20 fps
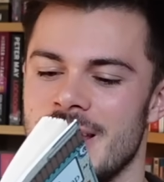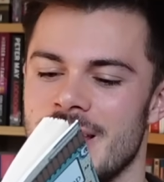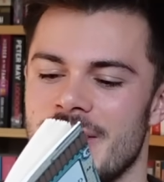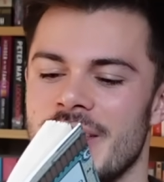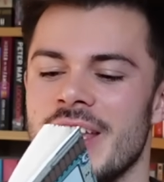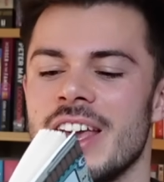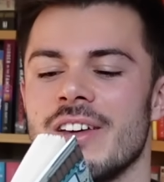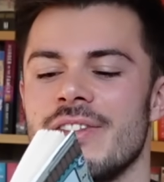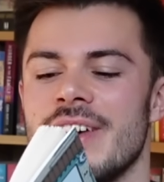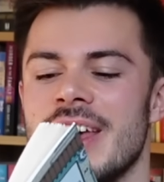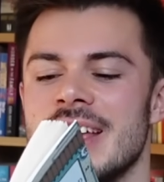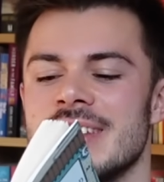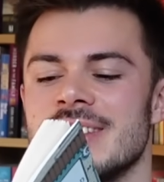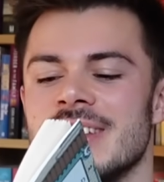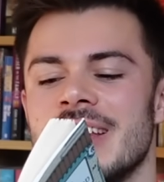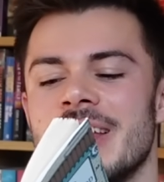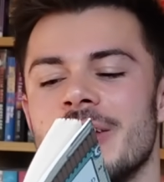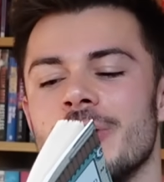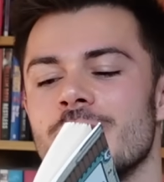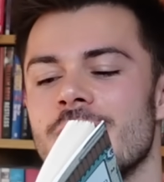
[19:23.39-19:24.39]
Think of it as a
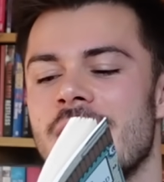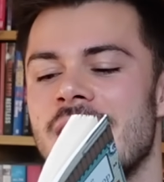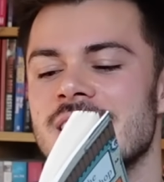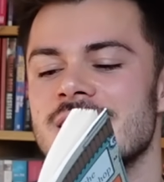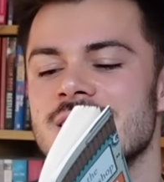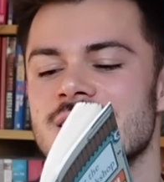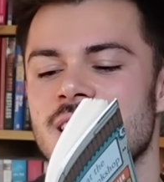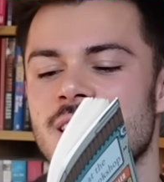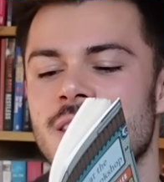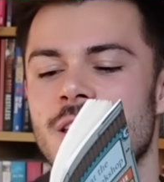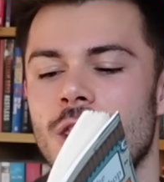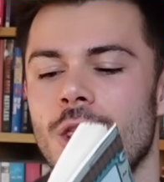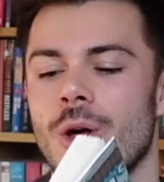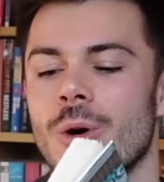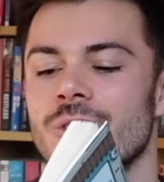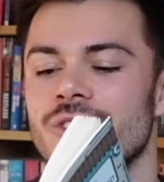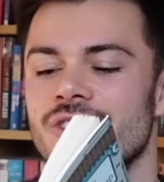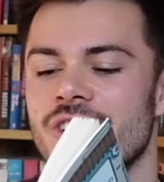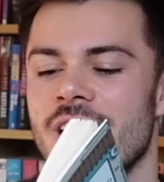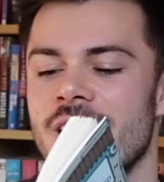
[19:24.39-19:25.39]
little rest in the
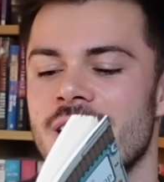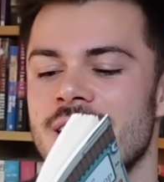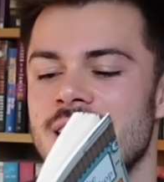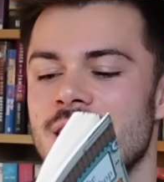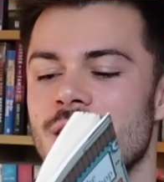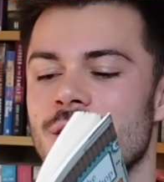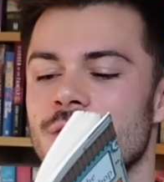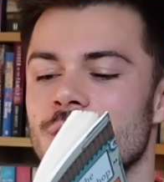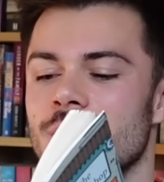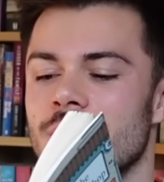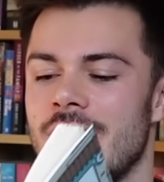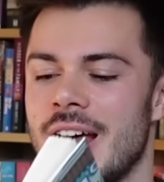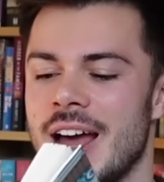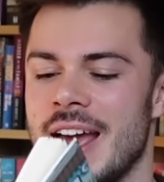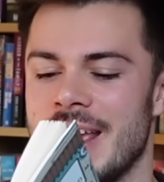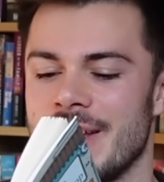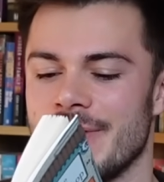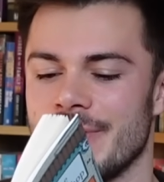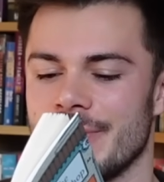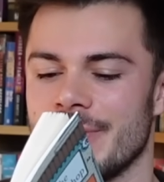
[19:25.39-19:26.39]
long journey of your
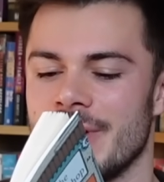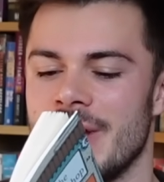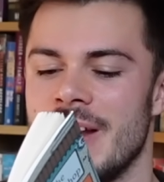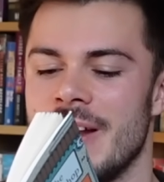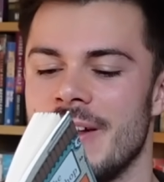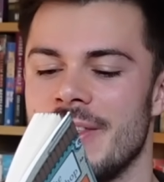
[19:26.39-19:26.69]
life.